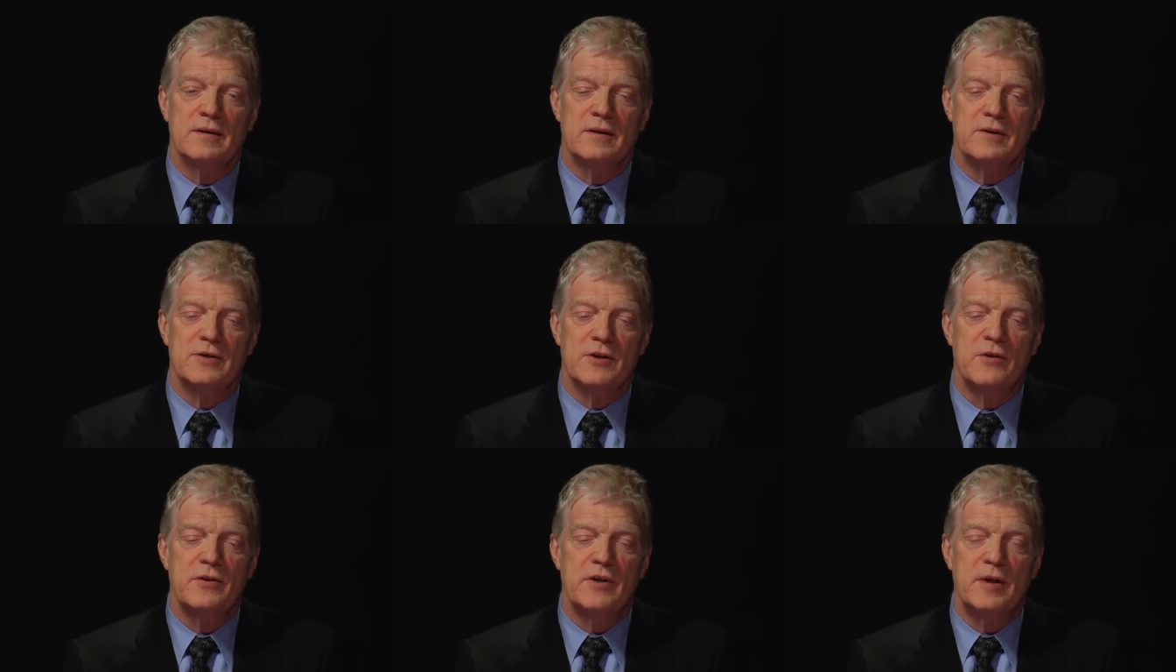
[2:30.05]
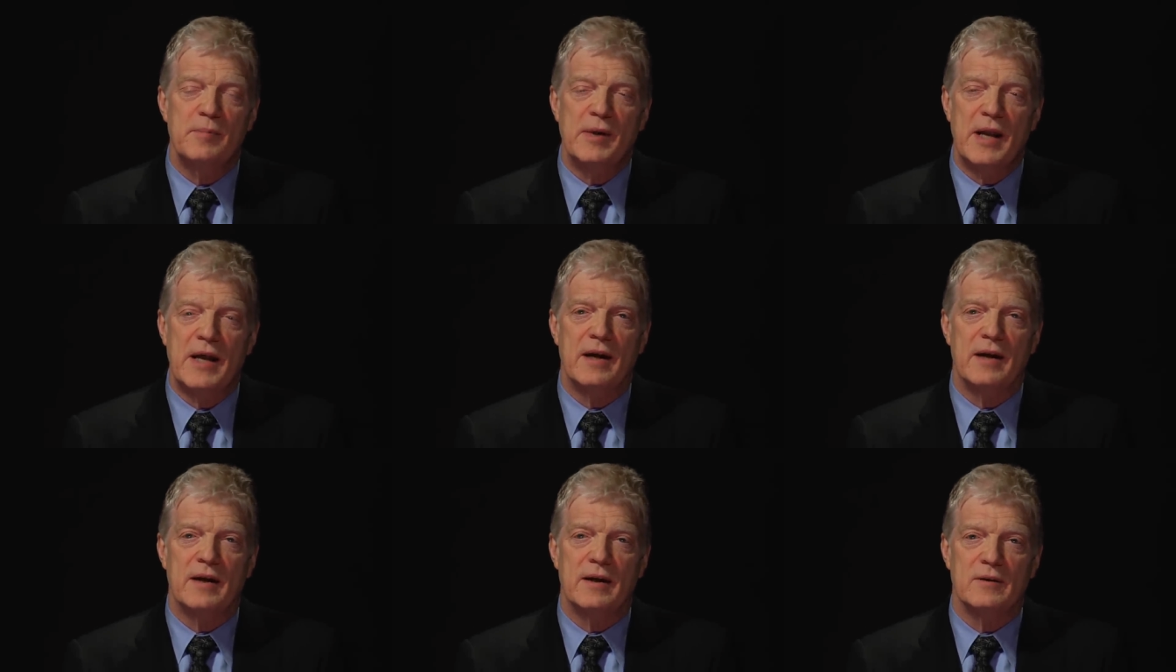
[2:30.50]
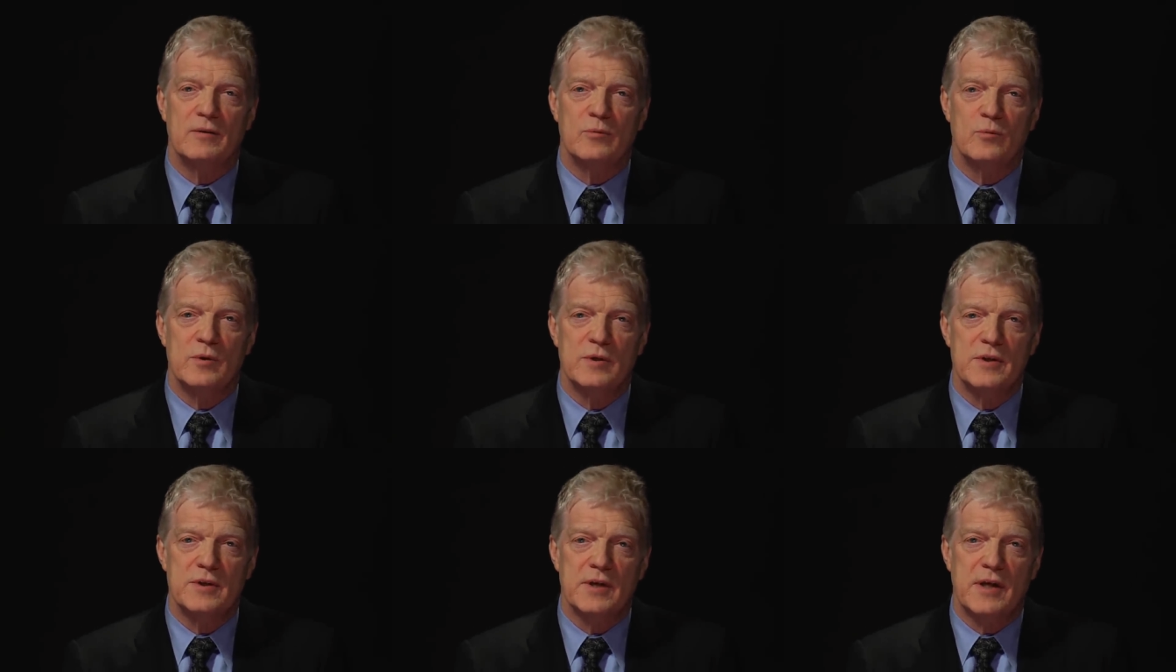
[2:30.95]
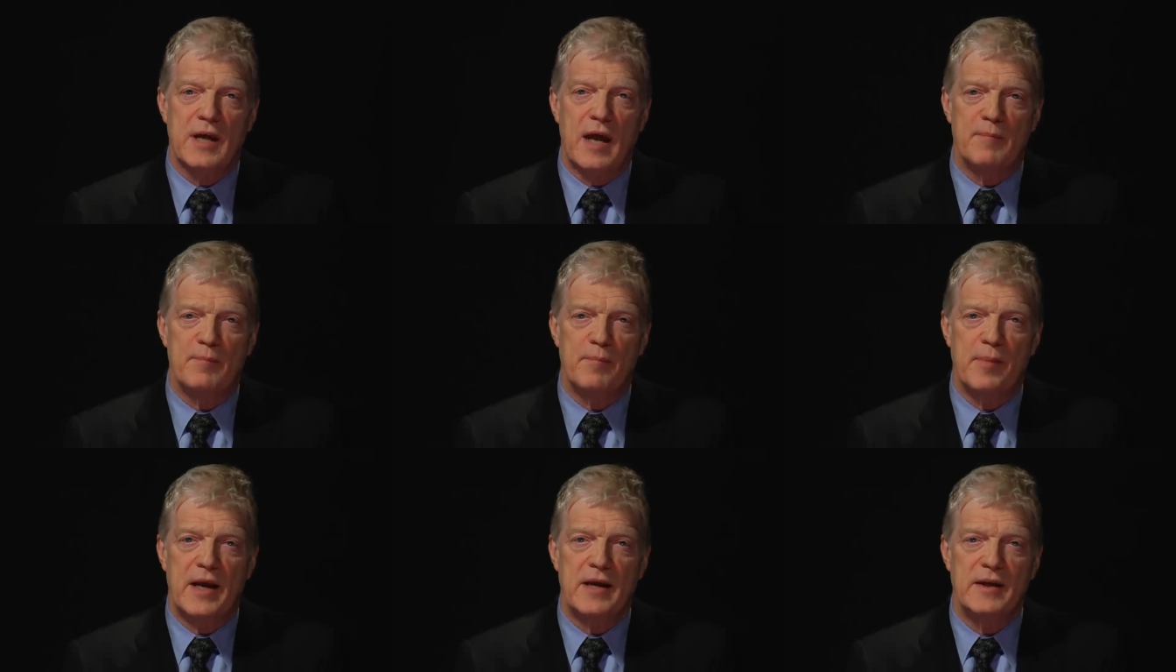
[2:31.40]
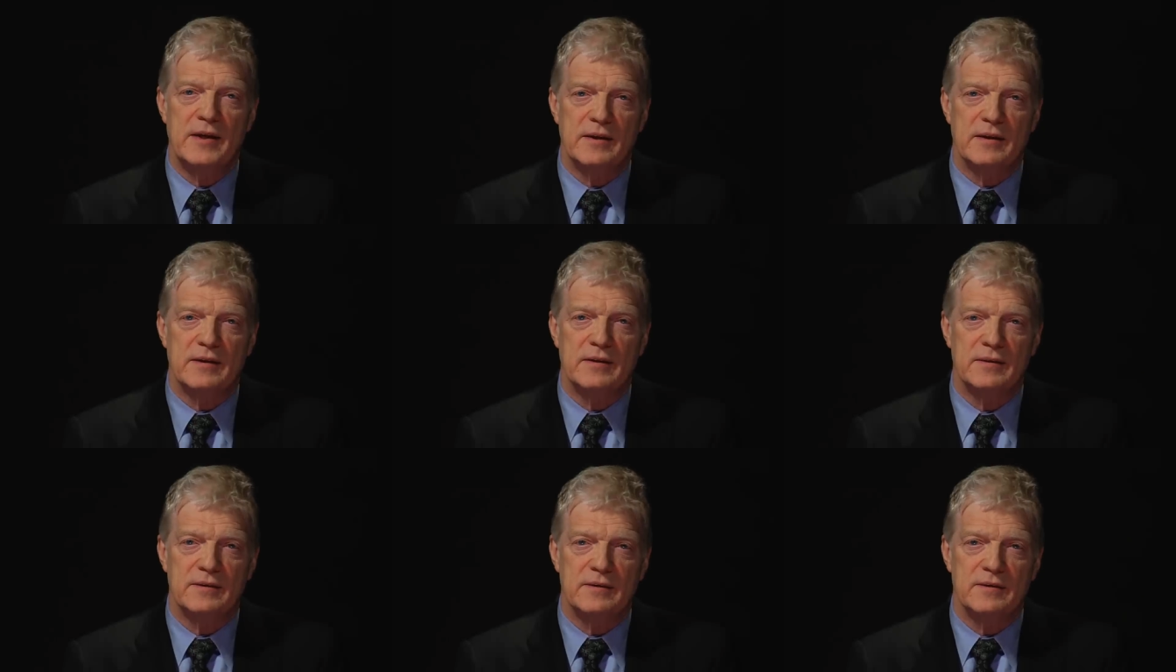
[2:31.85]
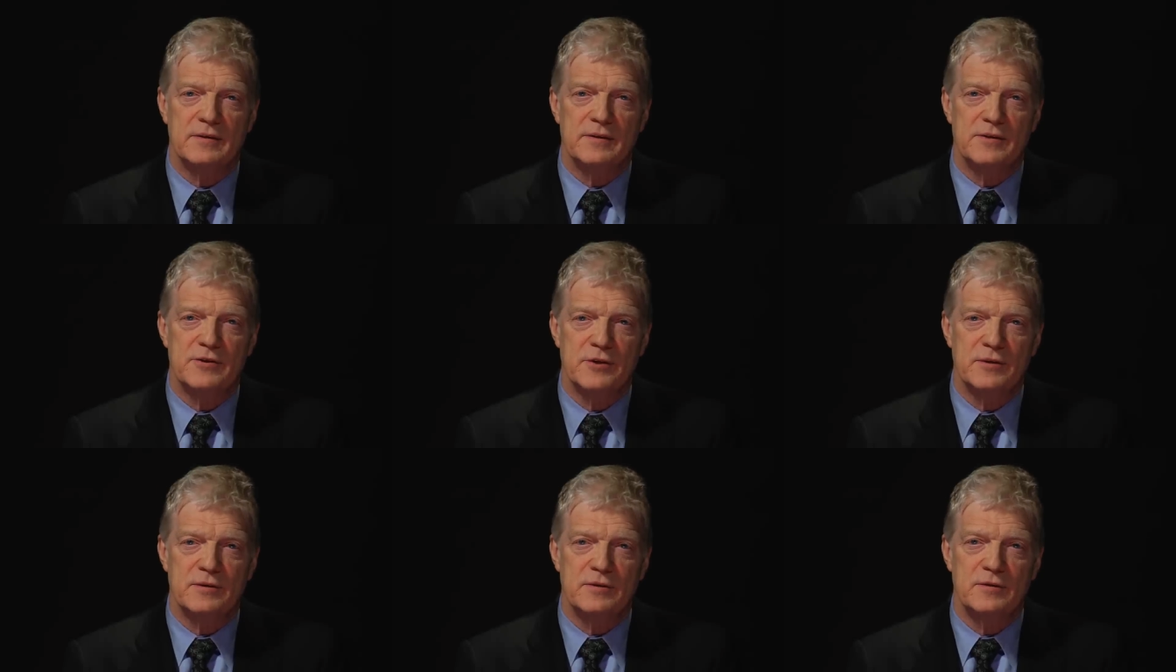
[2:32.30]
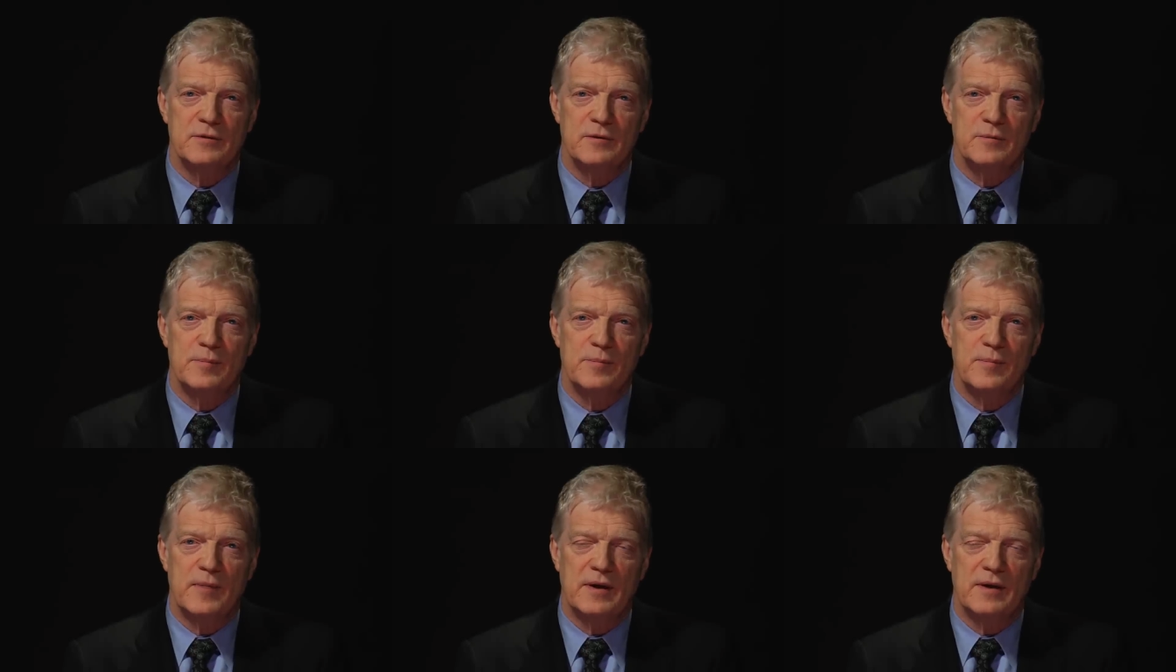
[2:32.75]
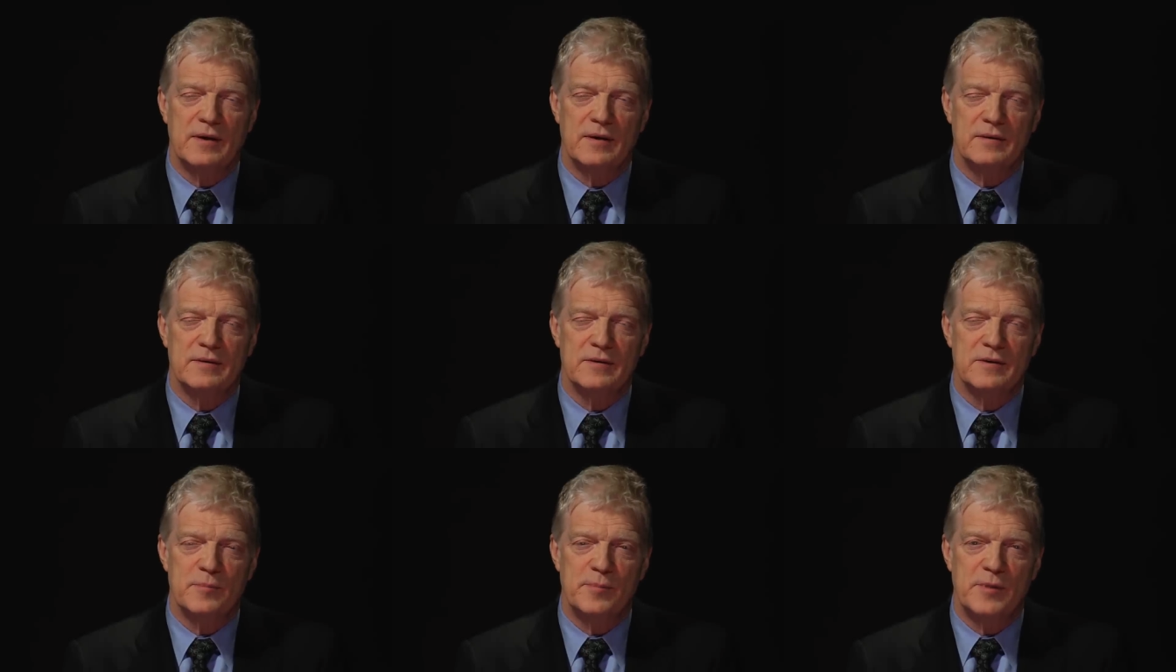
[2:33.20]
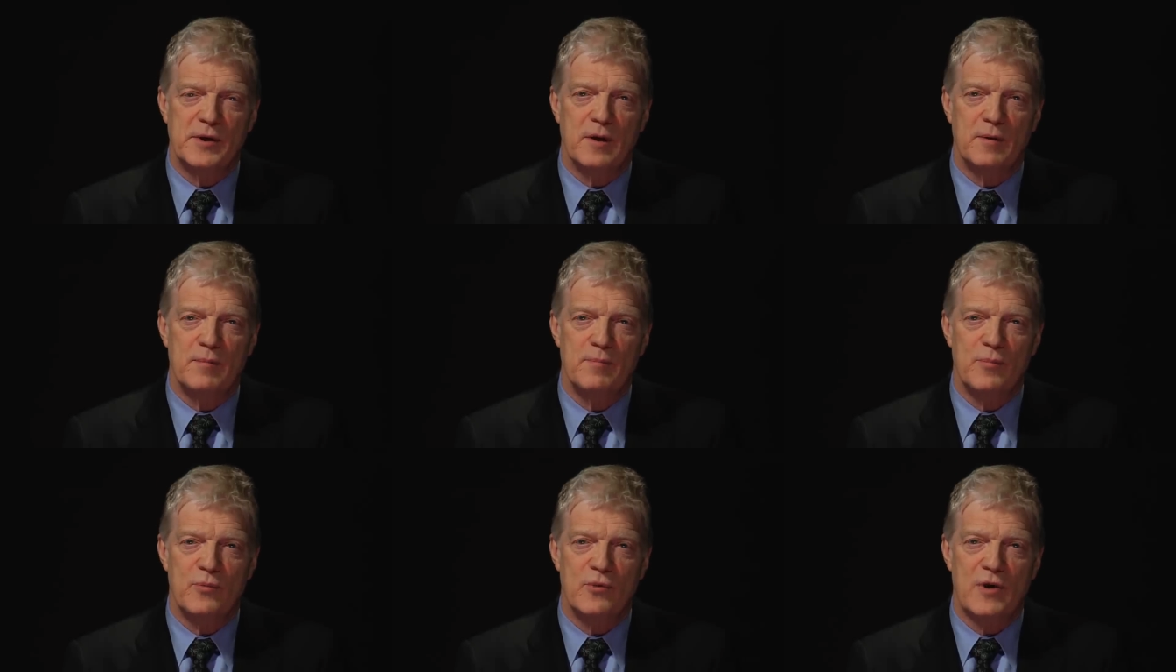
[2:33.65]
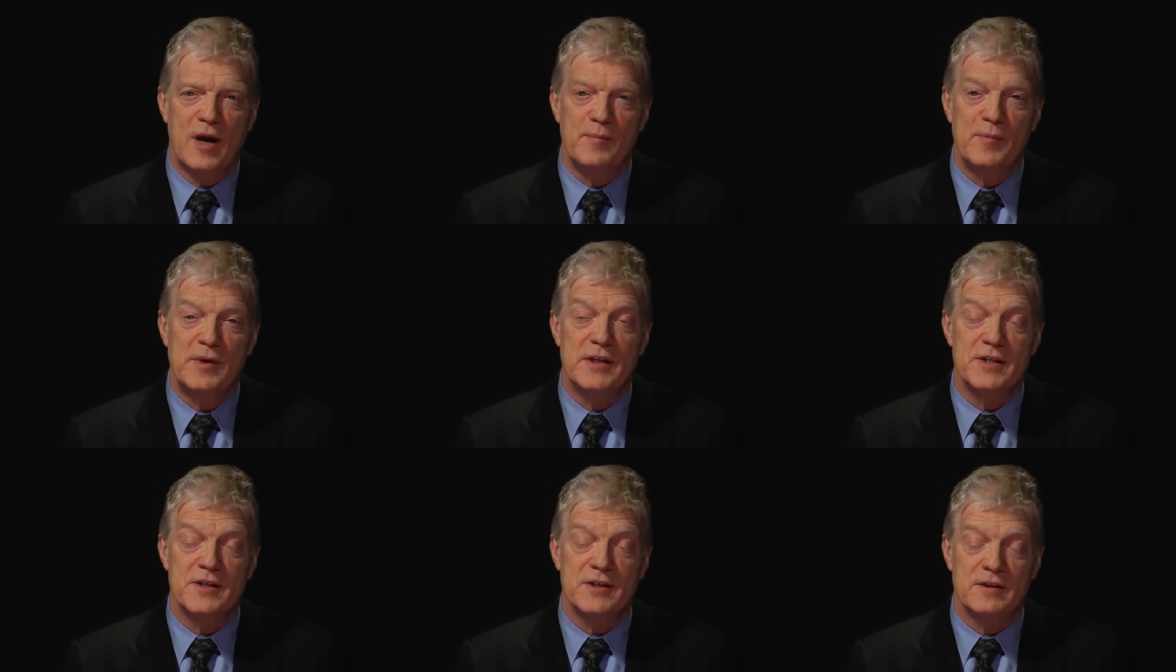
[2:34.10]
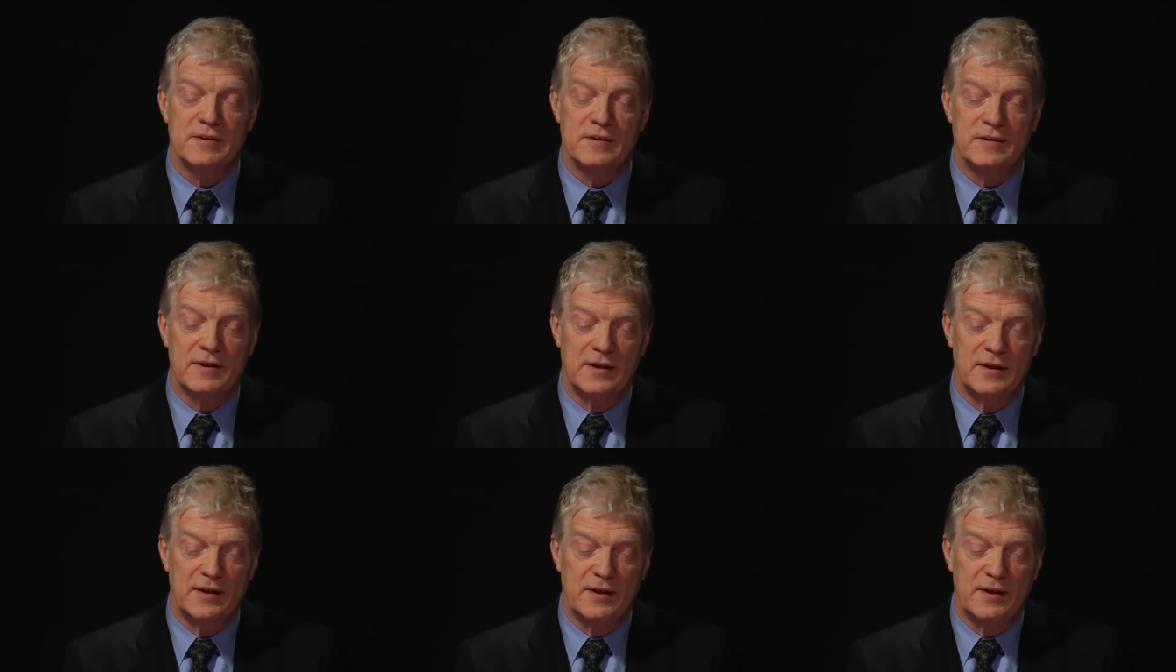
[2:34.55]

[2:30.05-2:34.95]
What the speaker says: Tony Blair was campaigning to become Prime Minister.